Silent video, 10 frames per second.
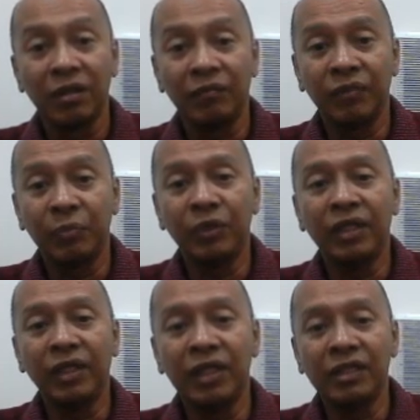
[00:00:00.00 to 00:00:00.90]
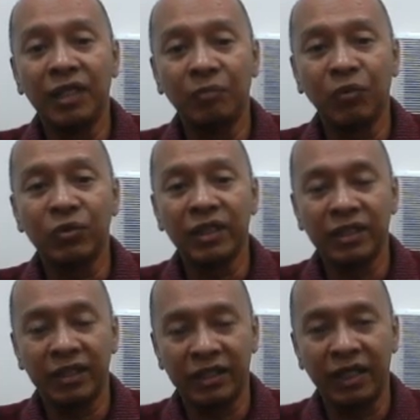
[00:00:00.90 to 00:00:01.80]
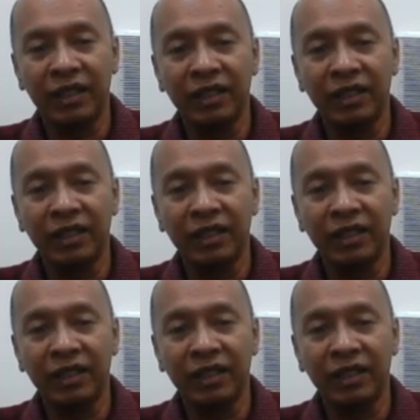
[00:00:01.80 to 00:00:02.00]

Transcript: the pre-test and post-test design.